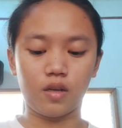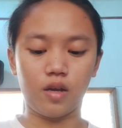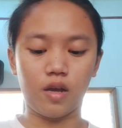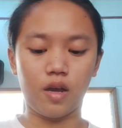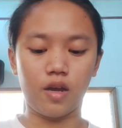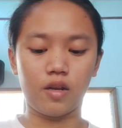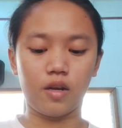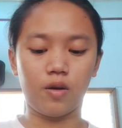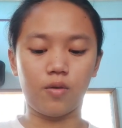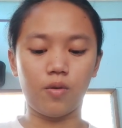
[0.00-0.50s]

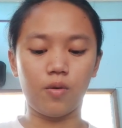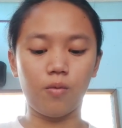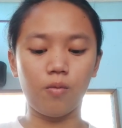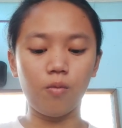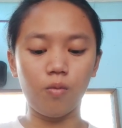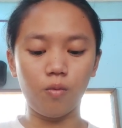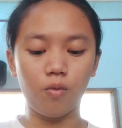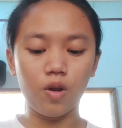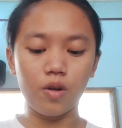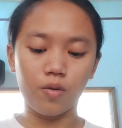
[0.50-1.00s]
And
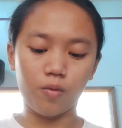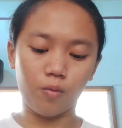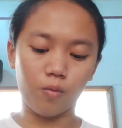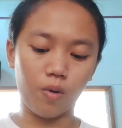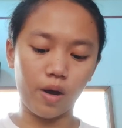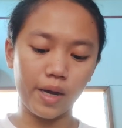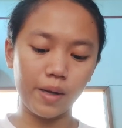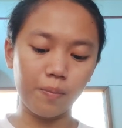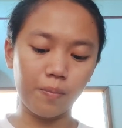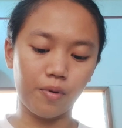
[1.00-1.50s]
our
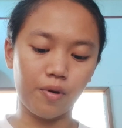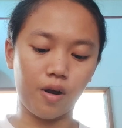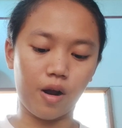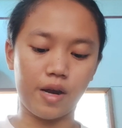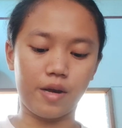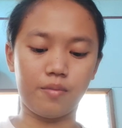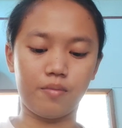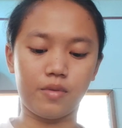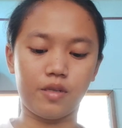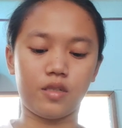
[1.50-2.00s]
y
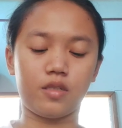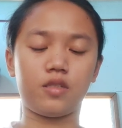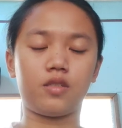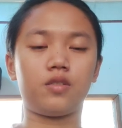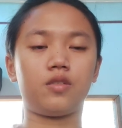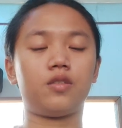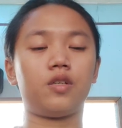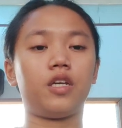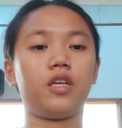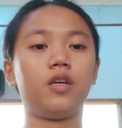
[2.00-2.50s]
prime
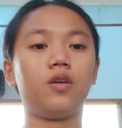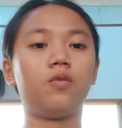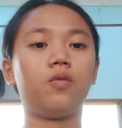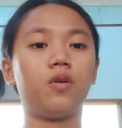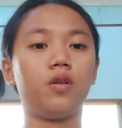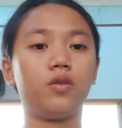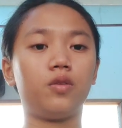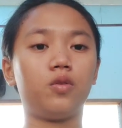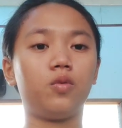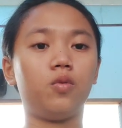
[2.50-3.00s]
is
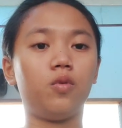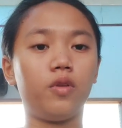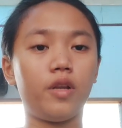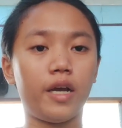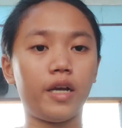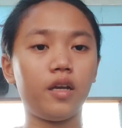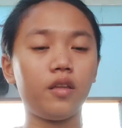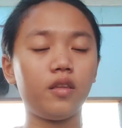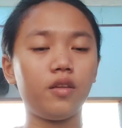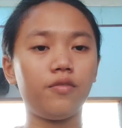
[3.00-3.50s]
equal to
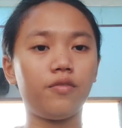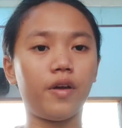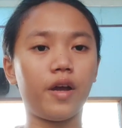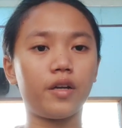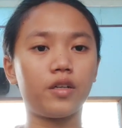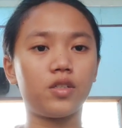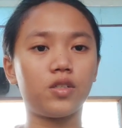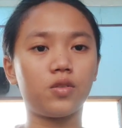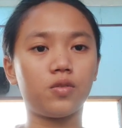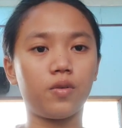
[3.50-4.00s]
negative
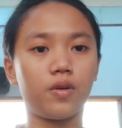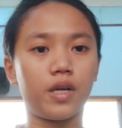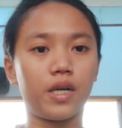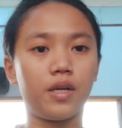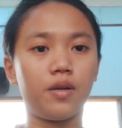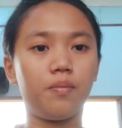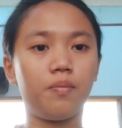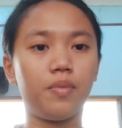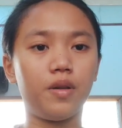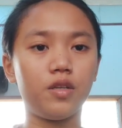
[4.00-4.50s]
x
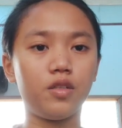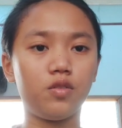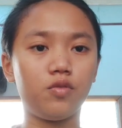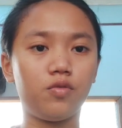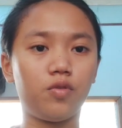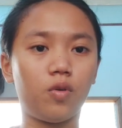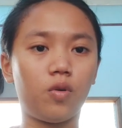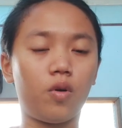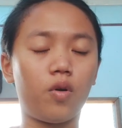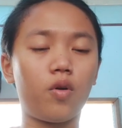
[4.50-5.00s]
squared plus
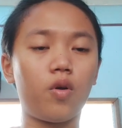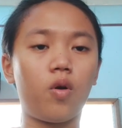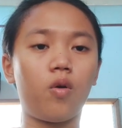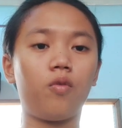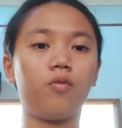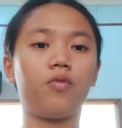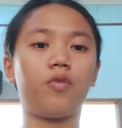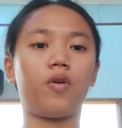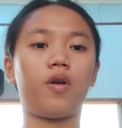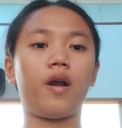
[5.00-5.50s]
4
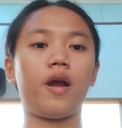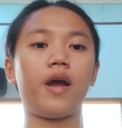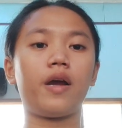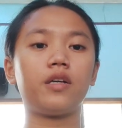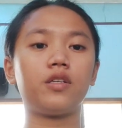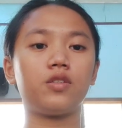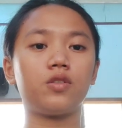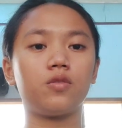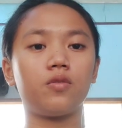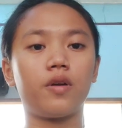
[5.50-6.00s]
over
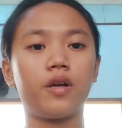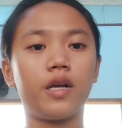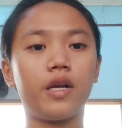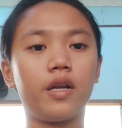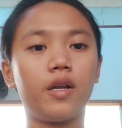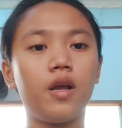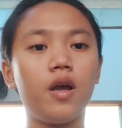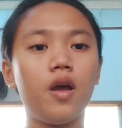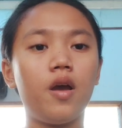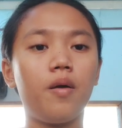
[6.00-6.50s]
x
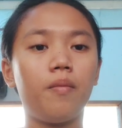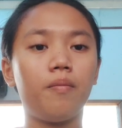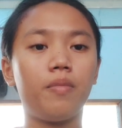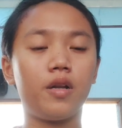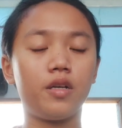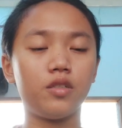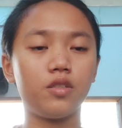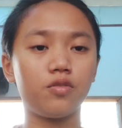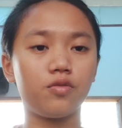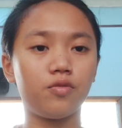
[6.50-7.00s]
squared
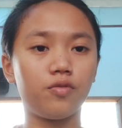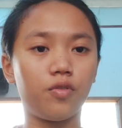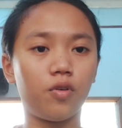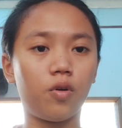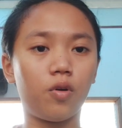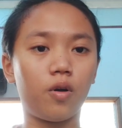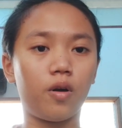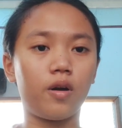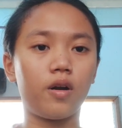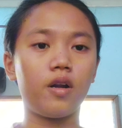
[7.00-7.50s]
plus
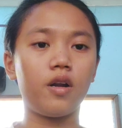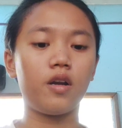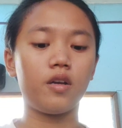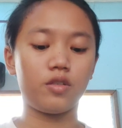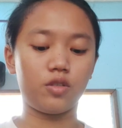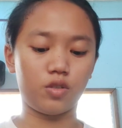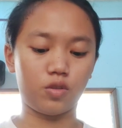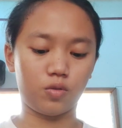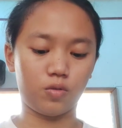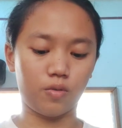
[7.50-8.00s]
4
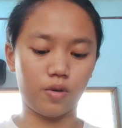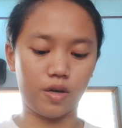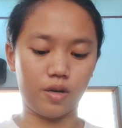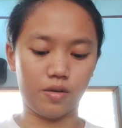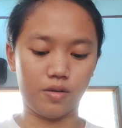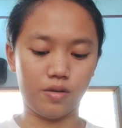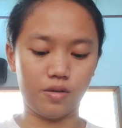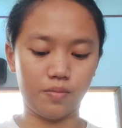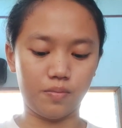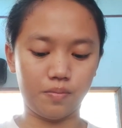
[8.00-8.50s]

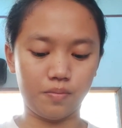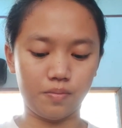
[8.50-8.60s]
squared.